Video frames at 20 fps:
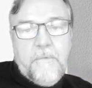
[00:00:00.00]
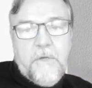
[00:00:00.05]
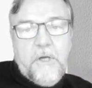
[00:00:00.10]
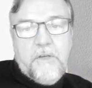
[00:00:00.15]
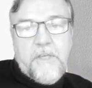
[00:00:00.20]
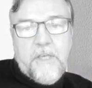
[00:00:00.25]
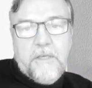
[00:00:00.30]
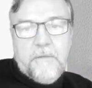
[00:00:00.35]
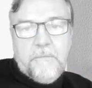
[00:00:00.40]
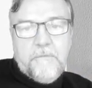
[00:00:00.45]

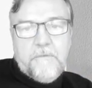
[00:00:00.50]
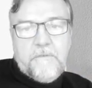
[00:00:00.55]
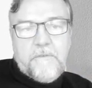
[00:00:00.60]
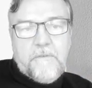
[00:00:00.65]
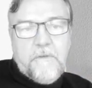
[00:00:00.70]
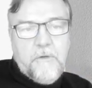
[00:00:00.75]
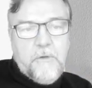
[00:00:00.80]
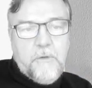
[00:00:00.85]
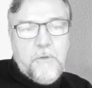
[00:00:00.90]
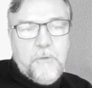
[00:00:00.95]
Okay,
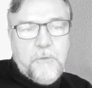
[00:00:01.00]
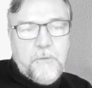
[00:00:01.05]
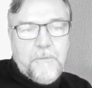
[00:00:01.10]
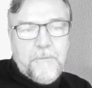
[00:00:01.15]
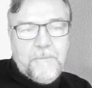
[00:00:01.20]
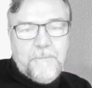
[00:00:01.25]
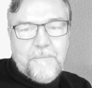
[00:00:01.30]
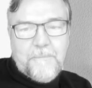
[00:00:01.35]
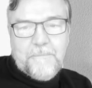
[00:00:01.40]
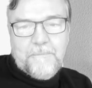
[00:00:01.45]
so
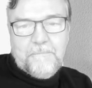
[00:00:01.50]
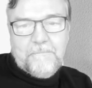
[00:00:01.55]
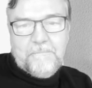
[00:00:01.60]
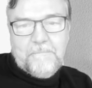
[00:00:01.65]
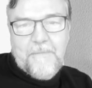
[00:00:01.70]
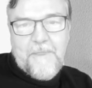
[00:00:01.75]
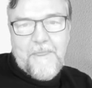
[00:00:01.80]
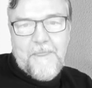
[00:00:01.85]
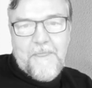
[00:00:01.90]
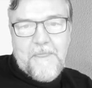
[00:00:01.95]

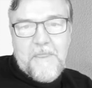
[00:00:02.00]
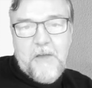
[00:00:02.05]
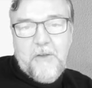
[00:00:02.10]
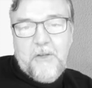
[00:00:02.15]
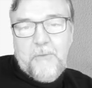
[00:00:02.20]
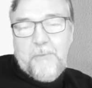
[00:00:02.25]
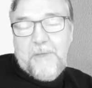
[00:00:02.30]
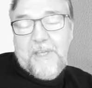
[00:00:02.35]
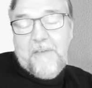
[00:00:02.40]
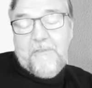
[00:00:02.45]
now
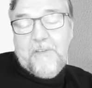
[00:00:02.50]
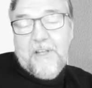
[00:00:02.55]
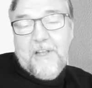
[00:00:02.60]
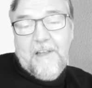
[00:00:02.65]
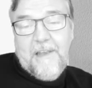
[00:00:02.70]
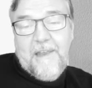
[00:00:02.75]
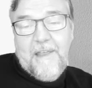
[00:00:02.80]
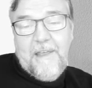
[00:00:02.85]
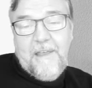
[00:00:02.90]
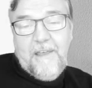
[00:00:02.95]
that we have a
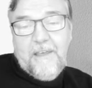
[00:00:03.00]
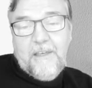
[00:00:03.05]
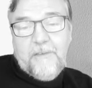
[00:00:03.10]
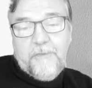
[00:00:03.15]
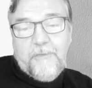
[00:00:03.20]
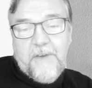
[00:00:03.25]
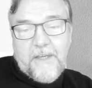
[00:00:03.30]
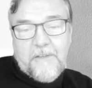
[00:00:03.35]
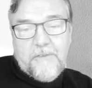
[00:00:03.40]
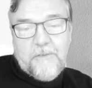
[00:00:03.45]
leg
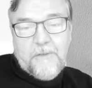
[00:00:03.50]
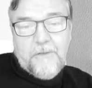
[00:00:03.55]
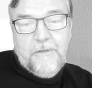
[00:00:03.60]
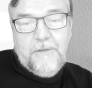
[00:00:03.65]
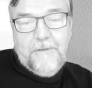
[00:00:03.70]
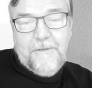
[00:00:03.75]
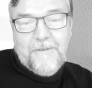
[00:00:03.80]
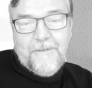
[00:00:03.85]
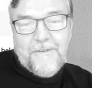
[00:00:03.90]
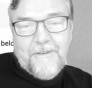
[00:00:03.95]

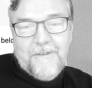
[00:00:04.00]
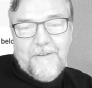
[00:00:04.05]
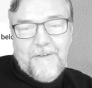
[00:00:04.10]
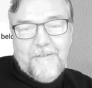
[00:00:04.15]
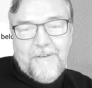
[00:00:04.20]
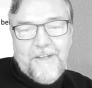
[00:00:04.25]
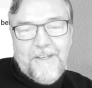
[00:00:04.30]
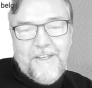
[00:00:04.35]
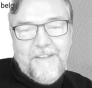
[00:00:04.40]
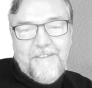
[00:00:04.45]
factor,
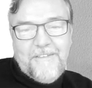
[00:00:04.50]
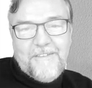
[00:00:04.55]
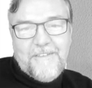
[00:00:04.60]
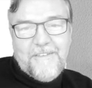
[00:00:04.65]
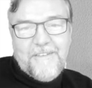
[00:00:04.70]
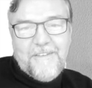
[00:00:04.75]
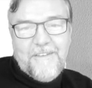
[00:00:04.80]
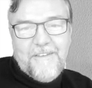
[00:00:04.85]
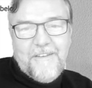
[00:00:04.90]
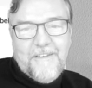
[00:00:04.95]
all right,
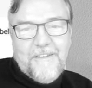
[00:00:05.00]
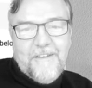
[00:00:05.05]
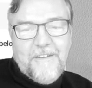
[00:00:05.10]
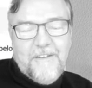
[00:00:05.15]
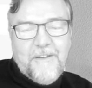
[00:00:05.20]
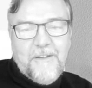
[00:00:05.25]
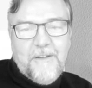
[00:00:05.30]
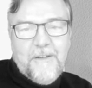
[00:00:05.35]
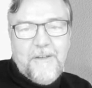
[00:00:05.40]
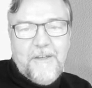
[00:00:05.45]

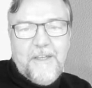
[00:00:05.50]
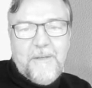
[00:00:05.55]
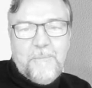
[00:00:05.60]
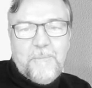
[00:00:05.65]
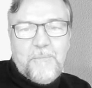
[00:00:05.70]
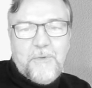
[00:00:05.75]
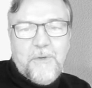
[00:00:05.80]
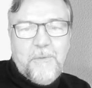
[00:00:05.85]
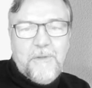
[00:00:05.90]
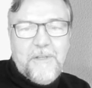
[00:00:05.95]

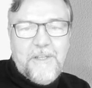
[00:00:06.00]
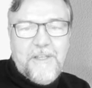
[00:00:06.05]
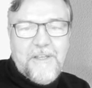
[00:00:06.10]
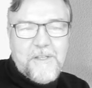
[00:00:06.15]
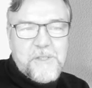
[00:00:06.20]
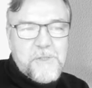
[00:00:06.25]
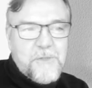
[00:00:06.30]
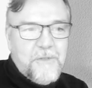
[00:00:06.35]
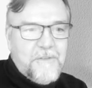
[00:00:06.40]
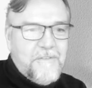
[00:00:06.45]
and probably
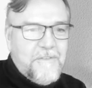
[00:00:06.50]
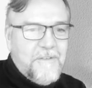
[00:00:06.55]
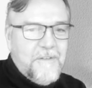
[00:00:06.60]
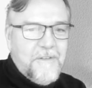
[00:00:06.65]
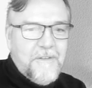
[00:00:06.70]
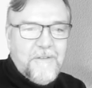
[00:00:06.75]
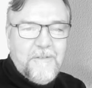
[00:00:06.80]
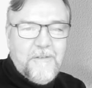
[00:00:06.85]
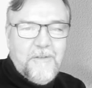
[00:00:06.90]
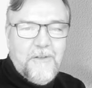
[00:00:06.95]
I should
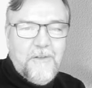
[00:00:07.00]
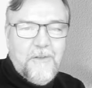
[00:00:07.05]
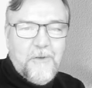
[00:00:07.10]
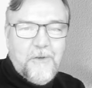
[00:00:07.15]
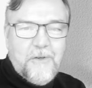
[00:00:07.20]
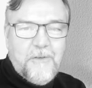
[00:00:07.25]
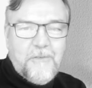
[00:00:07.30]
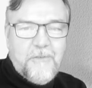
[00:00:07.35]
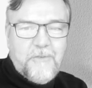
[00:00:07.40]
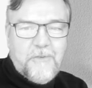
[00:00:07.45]

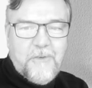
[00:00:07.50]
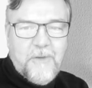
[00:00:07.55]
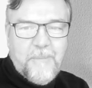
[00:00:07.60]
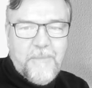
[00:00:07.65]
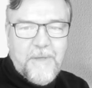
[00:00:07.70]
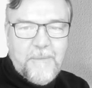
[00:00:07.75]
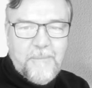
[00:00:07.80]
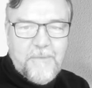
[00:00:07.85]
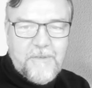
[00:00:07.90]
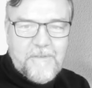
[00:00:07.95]
learn
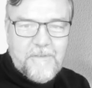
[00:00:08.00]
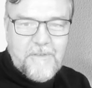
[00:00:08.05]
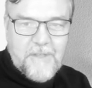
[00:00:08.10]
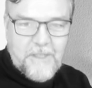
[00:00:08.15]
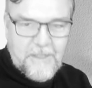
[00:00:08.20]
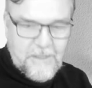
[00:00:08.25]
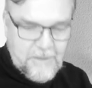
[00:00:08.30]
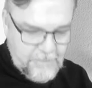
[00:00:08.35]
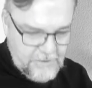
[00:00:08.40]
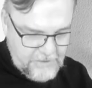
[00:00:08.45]
from my
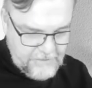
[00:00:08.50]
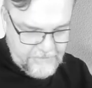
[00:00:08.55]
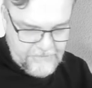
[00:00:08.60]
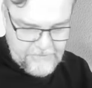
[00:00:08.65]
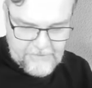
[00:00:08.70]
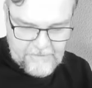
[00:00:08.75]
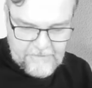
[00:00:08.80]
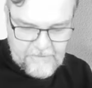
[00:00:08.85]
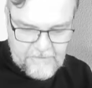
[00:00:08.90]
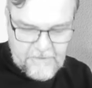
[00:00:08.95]
mistake above
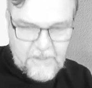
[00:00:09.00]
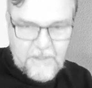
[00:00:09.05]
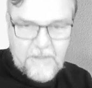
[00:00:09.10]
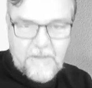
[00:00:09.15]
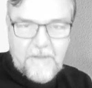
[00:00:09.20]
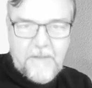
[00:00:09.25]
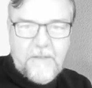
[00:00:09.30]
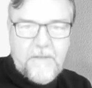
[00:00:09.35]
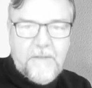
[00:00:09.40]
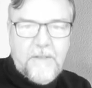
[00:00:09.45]
and say
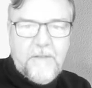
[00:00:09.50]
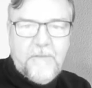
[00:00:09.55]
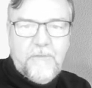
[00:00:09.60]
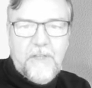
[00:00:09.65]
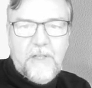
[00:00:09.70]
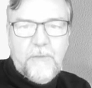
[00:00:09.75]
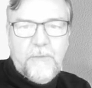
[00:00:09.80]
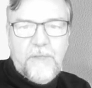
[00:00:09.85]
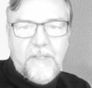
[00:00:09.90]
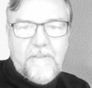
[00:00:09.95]
and
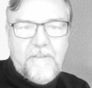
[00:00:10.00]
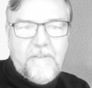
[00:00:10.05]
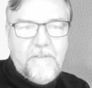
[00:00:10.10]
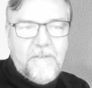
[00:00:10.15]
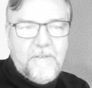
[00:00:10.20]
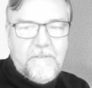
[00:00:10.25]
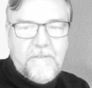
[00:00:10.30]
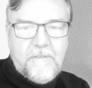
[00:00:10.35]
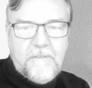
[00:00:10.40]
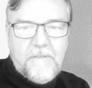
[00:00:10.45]
evaluate
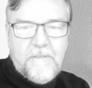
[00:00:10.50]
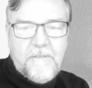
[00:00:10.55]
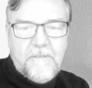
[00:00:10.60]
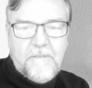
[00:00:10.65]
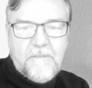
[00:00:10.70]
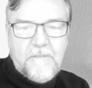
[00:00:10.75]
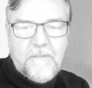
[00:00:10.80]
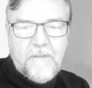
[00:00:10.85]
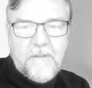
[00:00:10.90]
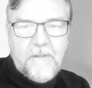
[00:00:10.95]

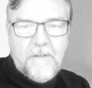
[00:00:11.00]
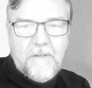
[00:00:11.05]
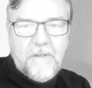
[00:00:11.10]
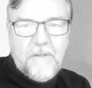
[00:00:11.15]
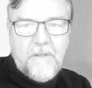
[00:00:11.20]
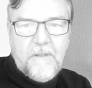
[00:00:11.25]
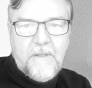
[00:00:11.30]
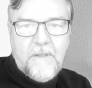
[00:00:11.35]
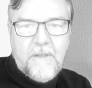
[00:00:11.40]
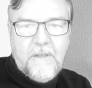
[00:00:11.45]
this
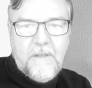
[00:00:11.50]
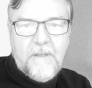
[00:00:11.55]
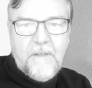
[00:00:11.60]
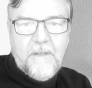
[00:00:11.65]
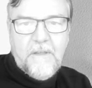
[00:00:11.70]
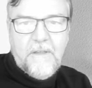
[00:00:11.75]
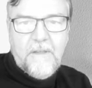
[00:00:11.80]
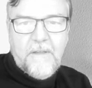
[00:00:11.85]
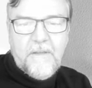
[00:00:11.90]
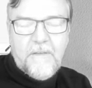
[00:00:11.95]

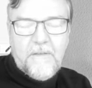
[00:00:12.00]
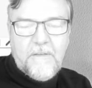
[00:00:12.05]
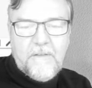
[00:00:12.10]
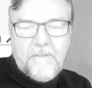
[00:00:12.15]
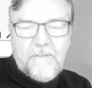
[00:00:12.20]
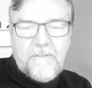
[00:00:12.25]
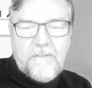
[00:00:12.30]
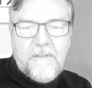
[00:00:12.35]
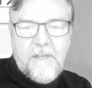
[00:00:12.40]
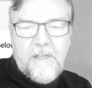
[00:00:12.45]

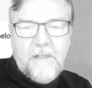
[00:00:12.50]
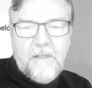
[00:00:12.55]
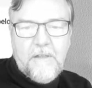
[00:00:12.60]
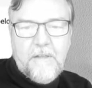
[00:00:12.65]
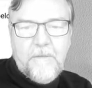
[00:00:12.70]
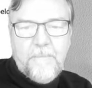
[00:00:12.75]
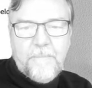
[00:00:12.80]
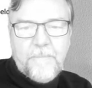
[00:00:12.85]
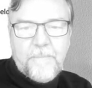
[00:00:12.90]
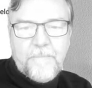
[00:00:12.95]

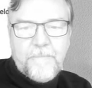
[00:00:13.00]
cell.